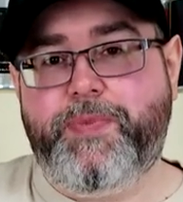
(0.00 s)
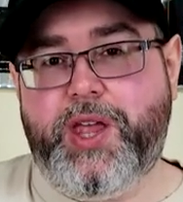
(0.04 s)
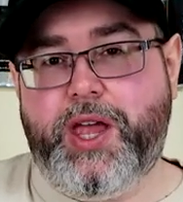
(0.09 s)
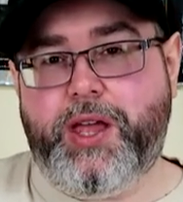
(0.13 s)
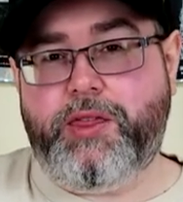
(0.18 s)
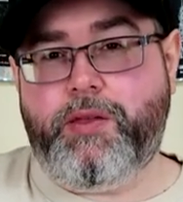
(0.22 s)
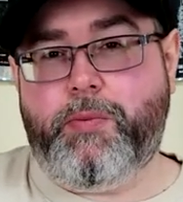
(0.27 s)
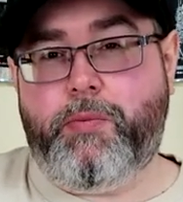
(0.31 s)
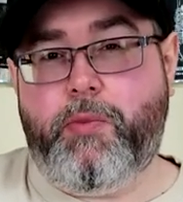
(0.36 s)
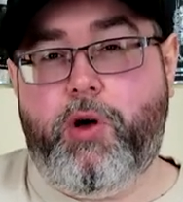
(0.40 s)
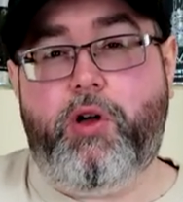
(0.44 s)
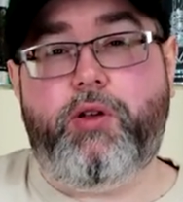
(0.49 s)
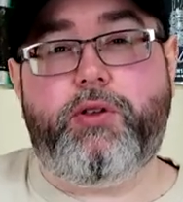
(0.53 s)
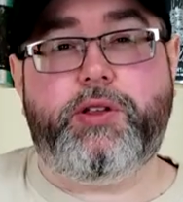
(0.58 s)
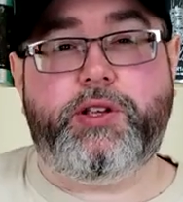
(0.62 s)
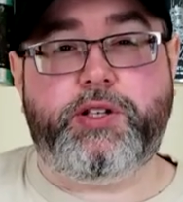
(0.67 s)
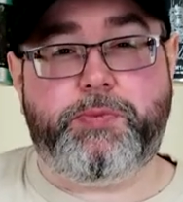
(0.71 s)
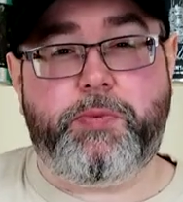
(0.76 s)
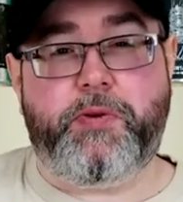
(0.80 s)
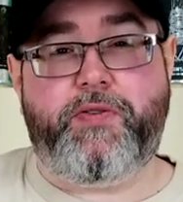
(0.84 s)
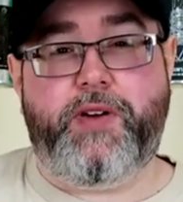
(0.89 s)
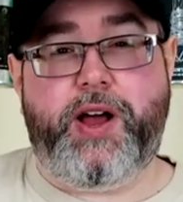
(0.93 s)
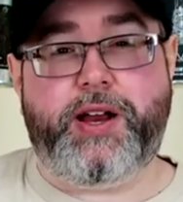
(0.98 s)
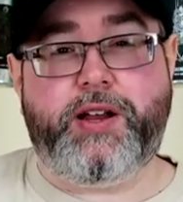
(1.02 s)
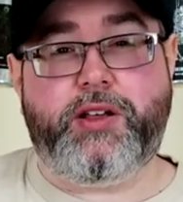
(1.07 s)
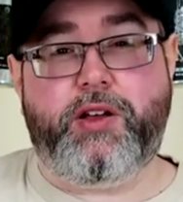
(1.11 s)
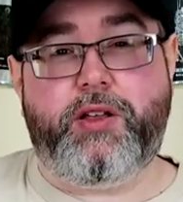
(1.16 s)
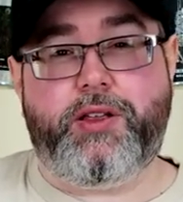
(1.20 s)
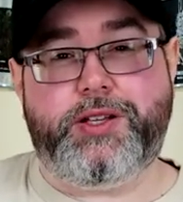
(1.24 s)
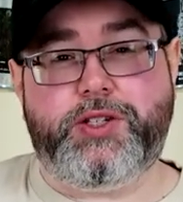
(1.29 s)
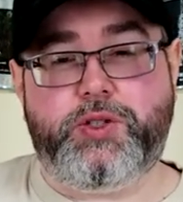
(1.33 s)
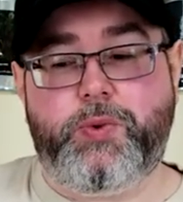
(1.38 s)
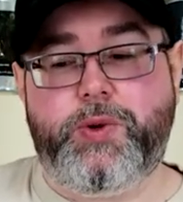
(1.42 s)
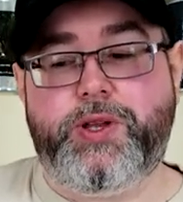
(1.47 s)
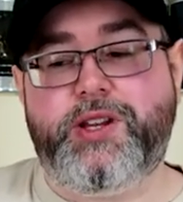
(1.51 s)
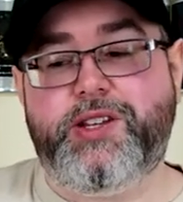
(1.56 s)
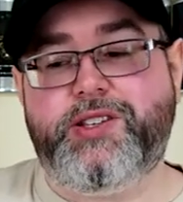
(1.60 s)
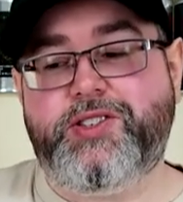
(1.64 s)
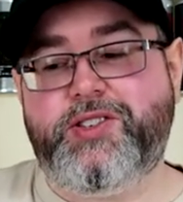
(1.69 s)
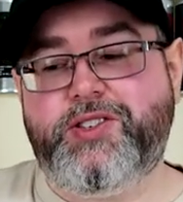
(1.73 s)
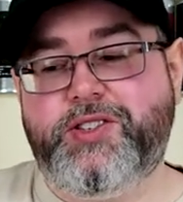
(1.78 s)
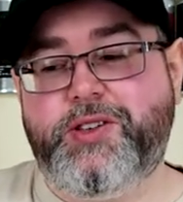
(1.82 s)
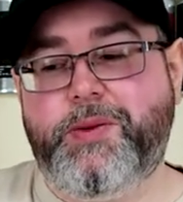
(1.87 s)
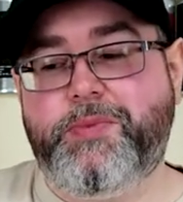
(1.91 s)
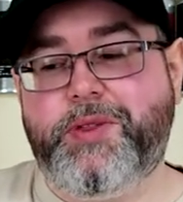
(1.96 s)
and the malt is providing all that
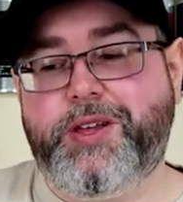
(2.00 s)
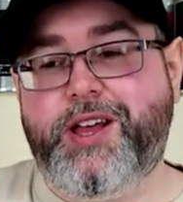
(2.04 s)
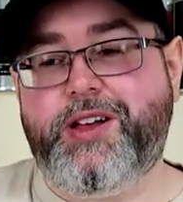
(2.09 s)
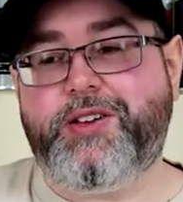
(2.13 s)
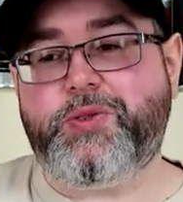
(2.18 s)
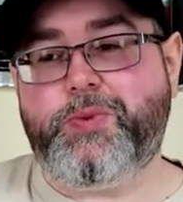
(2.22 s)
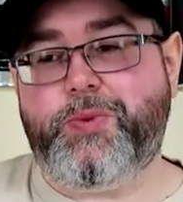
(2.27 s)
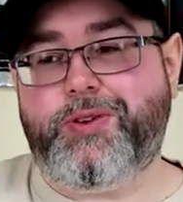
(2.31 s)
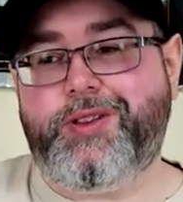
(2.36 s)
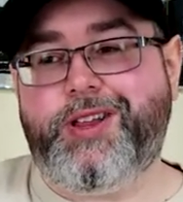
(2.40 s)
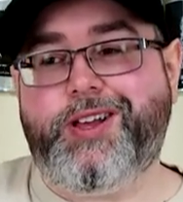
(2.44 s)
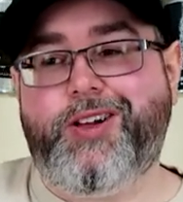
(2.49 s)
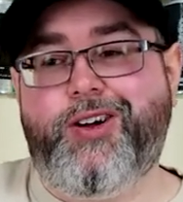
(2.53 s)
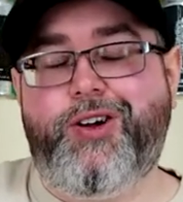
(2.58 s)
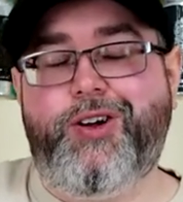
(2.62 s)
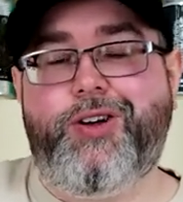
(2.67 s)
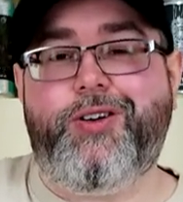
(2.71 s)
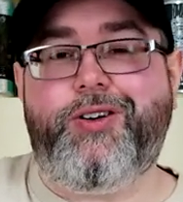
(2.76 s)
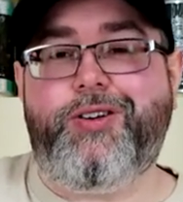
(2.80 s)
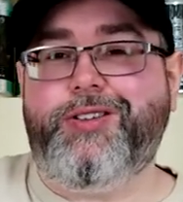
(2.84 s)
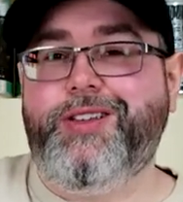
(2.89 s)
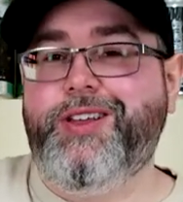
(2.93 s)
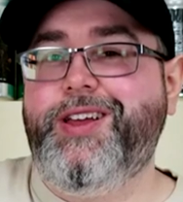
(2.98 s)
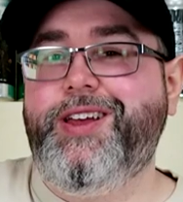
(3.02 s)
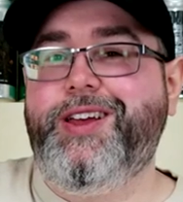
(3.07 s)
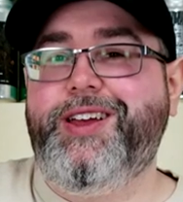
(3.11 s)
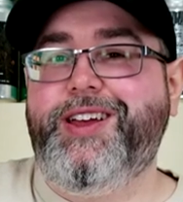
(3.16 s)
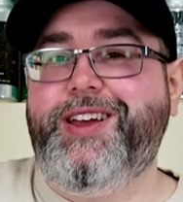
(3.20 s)
sweetness, and something else where like all